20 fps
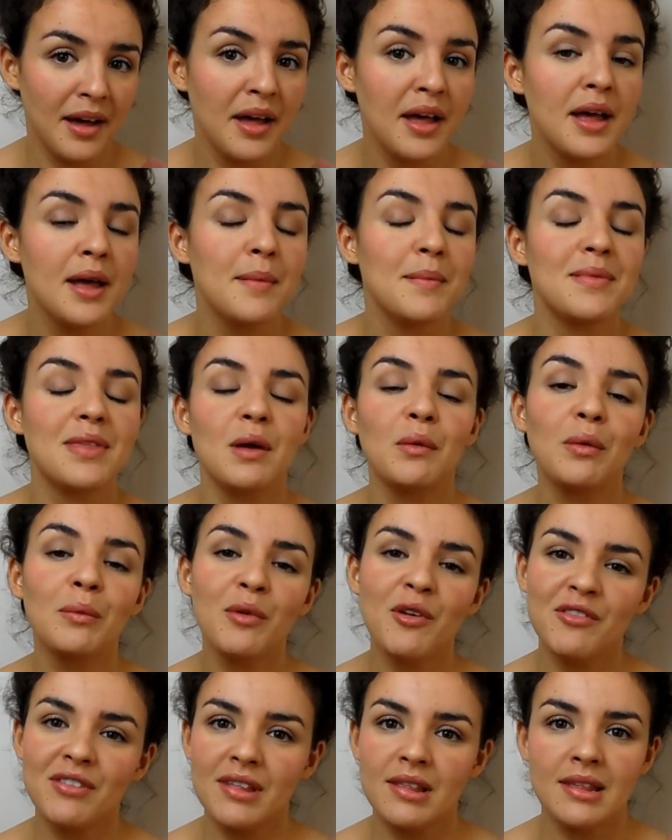But then
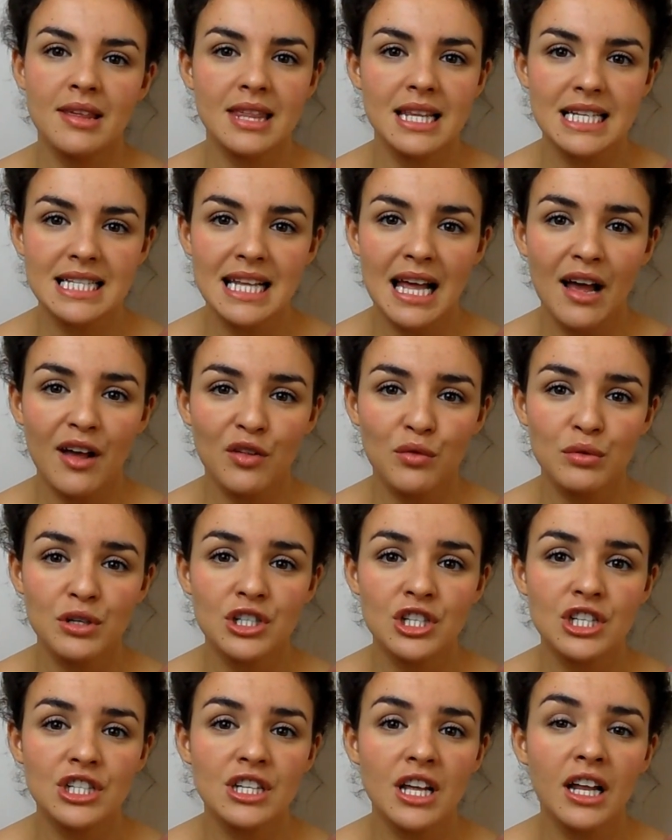we moved into this house,
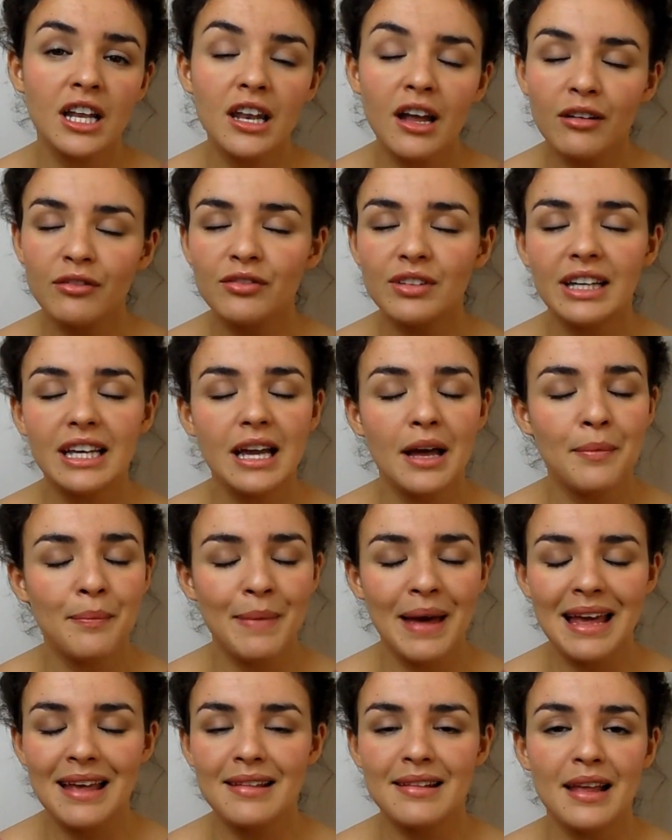which is a lovely,
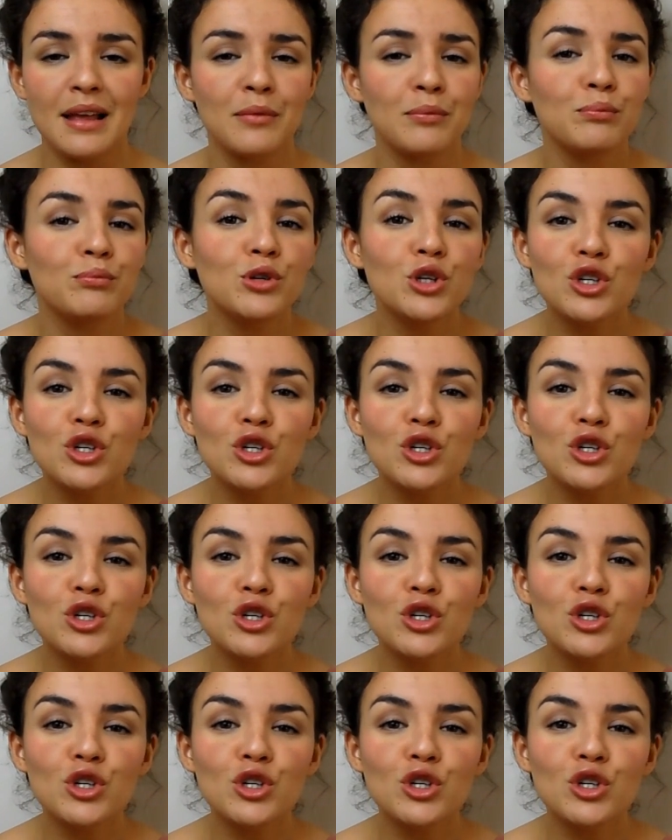amazing,